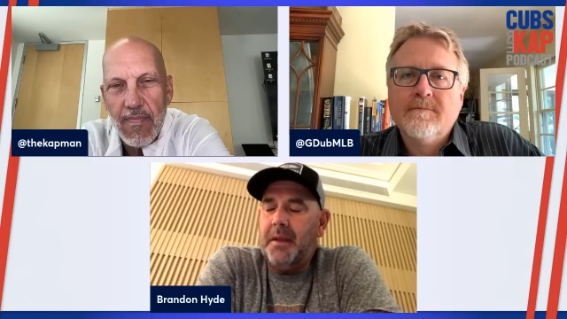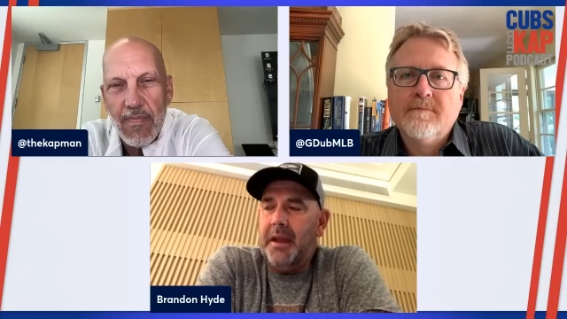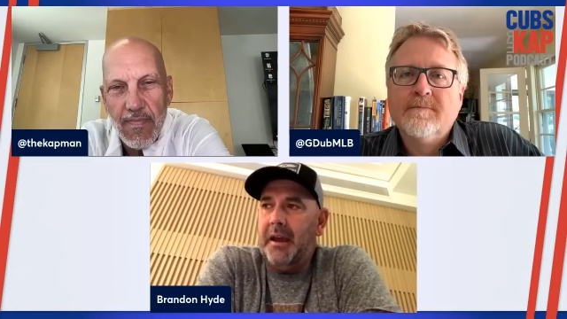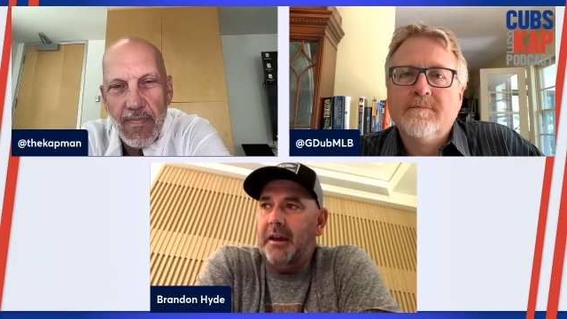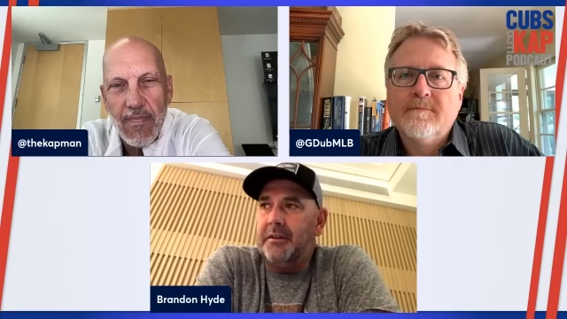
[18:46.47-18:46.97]

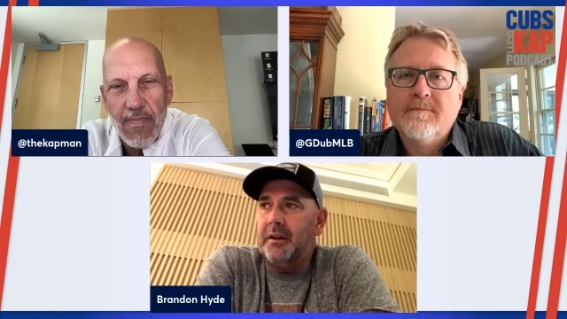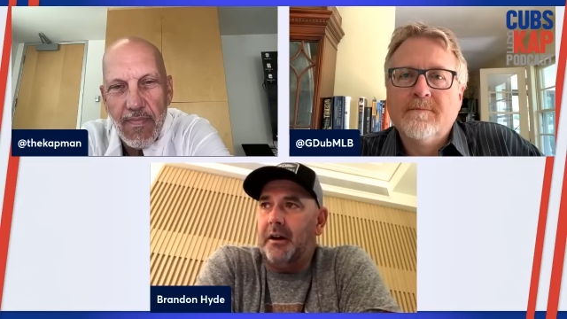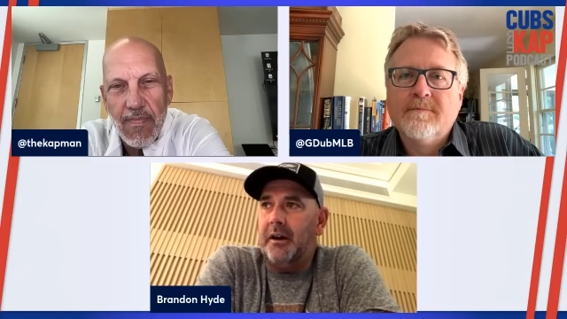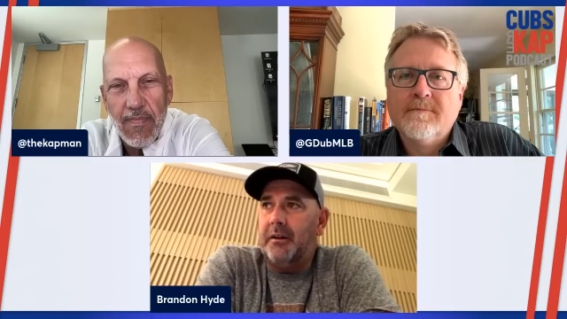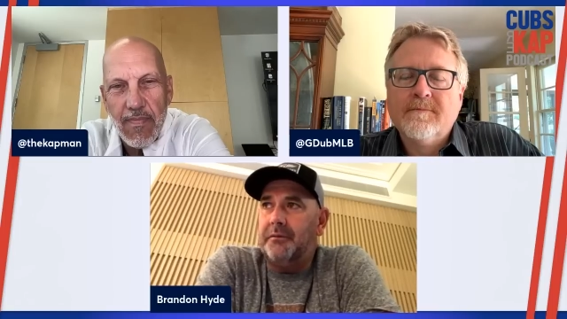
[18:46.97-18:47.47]
Speaker 1: and
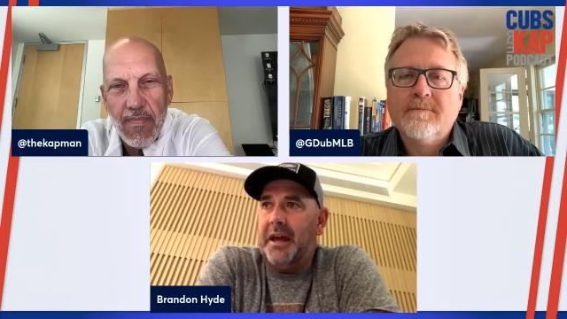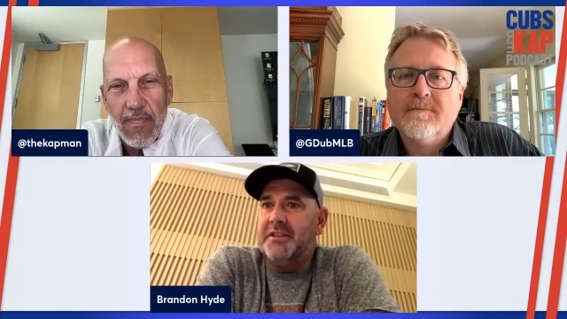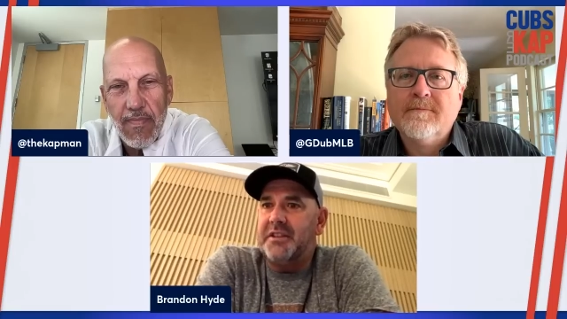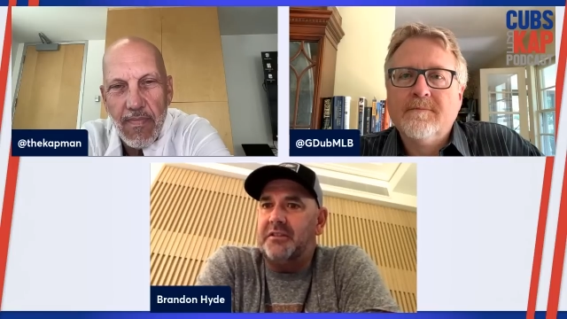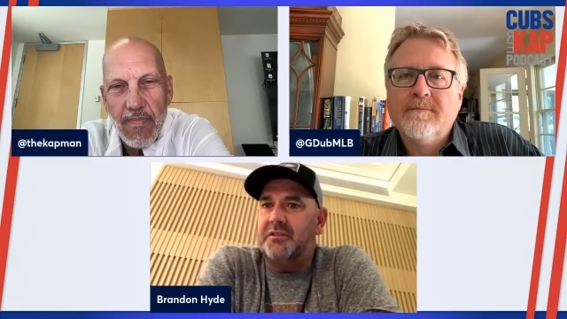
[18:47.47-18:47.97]
uh, that
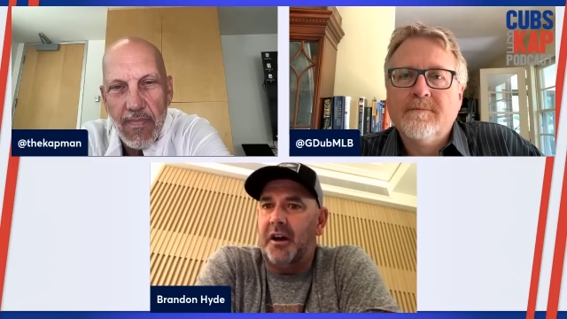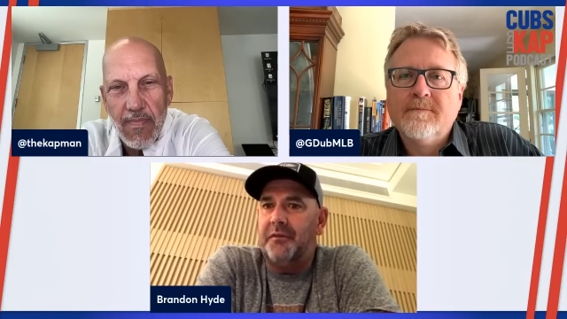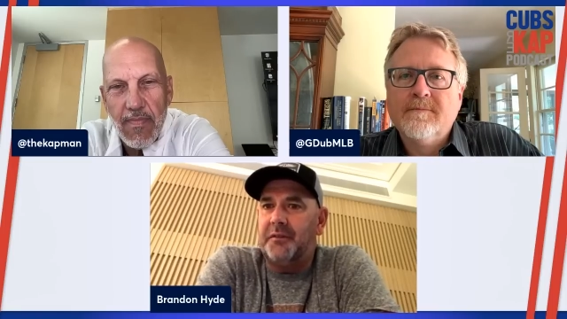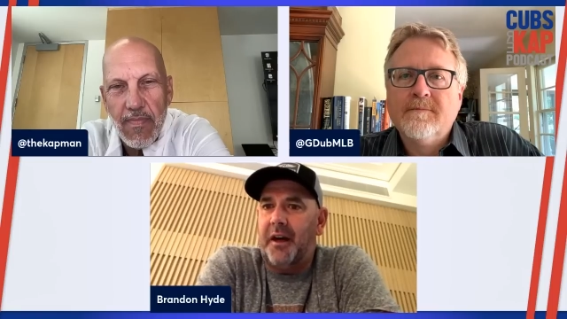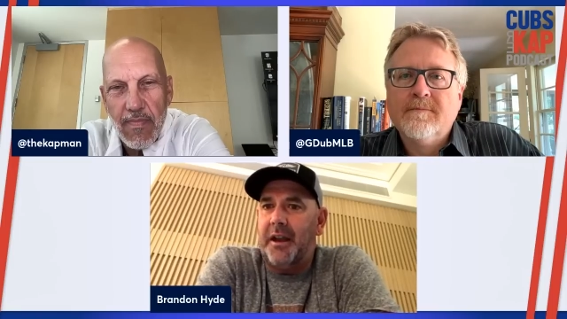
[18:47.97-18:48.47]
is a
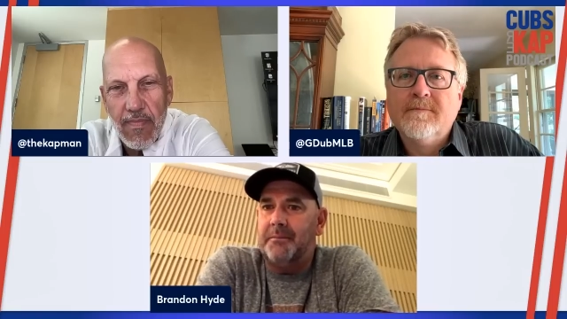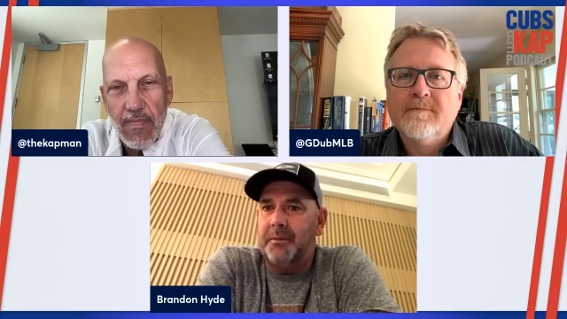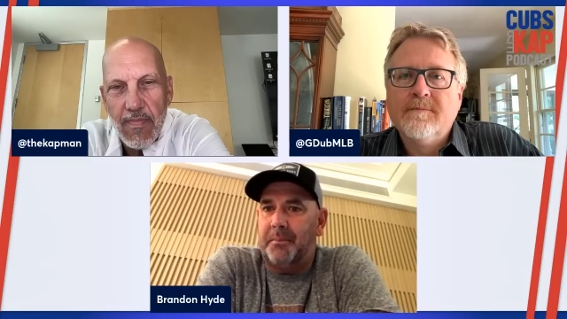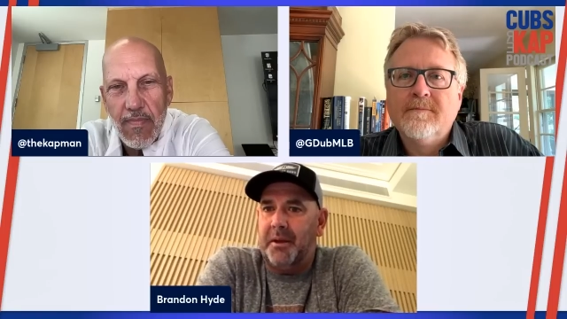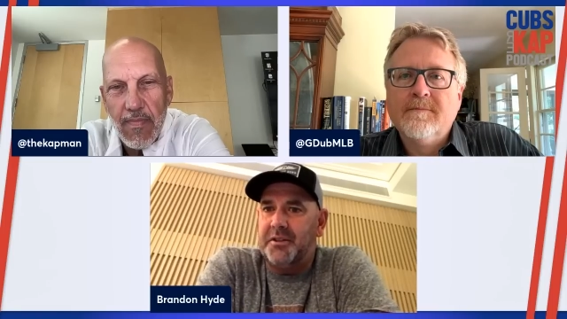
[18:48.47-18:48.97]
tough lineup to
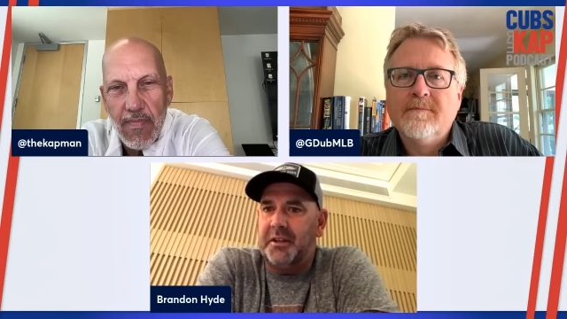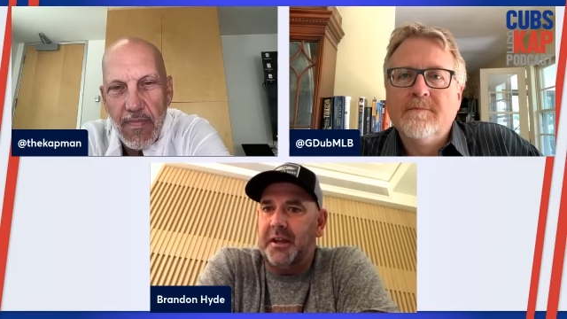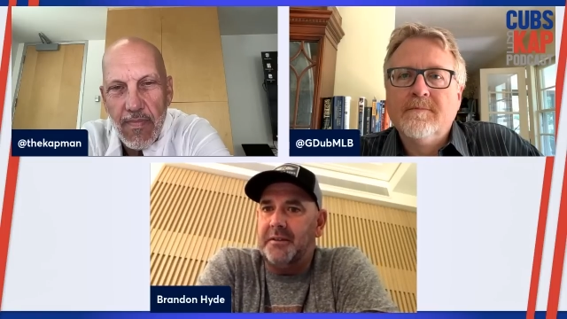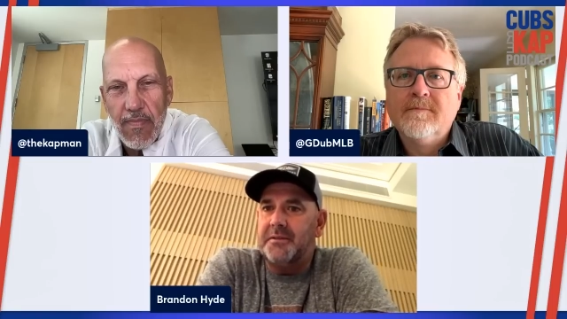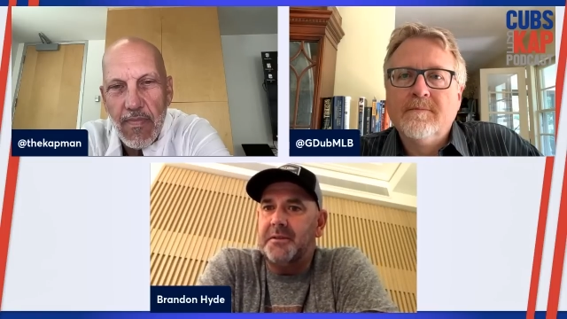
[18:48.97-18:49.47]
pitch
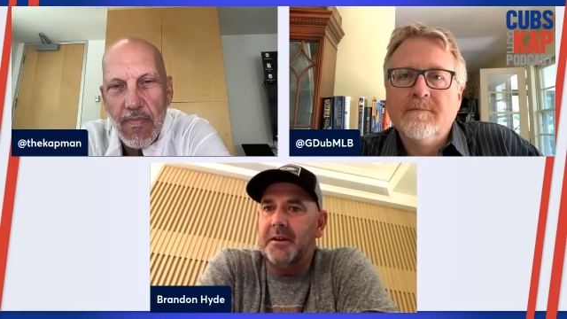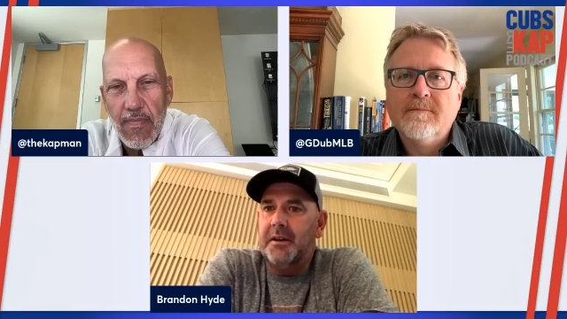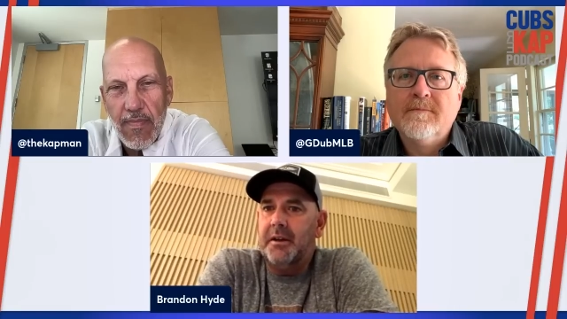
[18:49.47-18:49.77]
against,